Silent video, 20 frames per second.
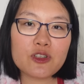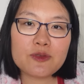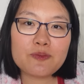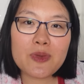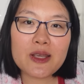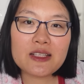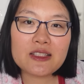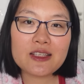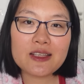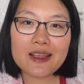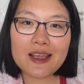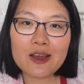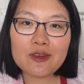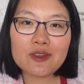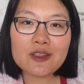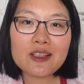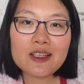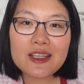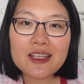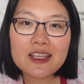Respecting
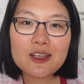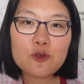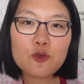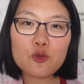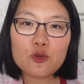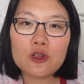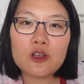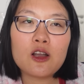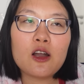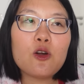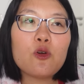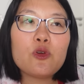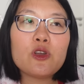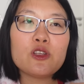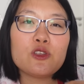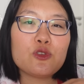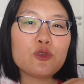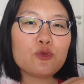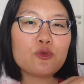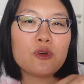elderly could go
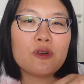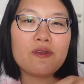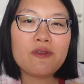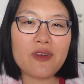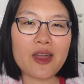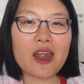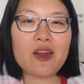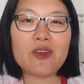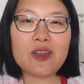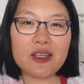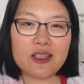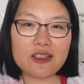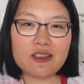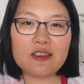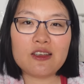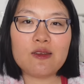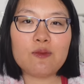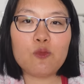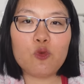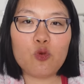into a very
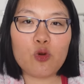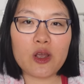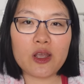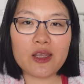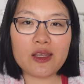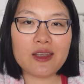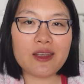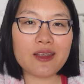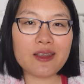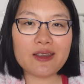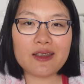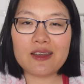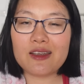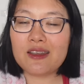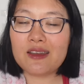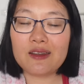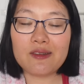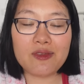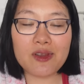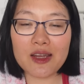extreme way
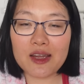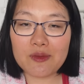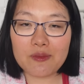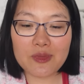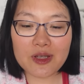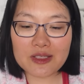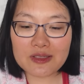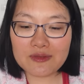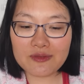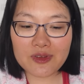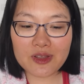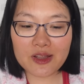in Vietnamese